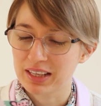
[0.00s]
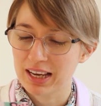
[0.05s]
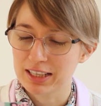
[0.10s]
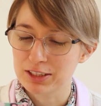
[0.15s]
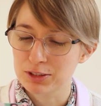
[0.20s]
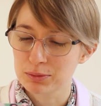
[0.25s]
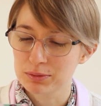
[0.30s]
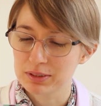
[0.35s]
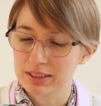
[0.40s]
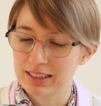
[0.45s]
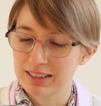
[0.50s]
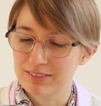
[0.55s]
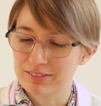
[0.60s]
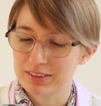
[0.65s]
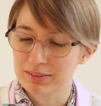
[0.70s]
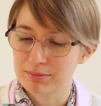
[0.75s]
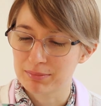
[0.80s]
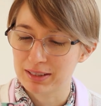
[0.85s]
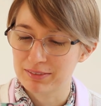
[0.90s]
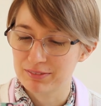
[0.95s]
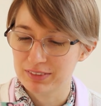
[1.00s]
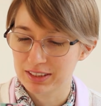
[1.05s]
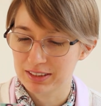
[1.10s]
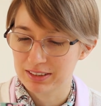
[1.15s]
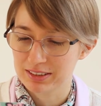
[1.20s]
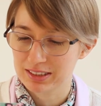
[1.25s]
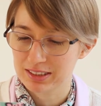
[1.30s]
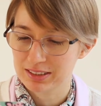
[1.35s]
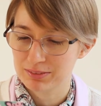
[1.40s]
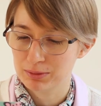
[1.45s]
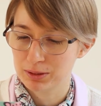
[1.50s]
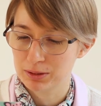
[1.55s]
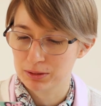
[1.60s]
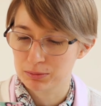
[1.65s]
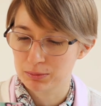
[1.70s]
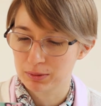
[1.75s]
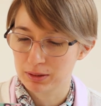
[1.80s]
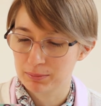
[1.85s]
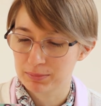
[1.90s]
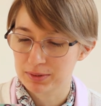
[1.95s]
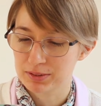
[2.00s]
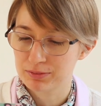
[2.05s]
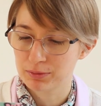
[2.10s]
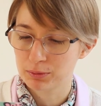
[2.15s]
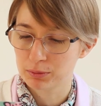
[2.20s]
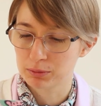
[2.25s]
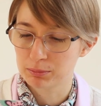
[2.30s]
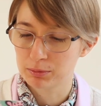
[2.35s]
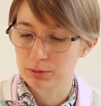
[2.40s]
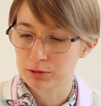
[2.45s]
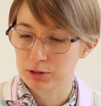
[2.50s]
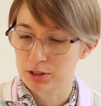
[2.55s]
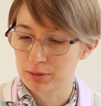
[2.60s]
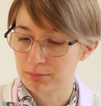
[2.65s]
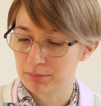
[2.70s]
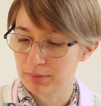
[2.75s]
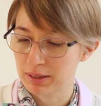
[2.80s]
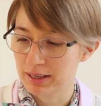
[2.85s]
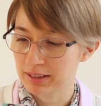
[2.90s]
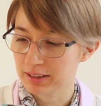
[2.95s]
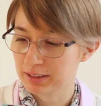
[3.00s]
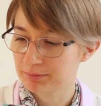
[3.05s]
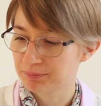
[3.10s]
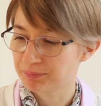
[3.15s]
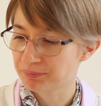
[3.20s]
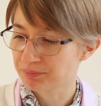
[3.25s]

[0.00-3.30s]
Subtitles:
I chose 11 by Venus Williams foldable gym bag.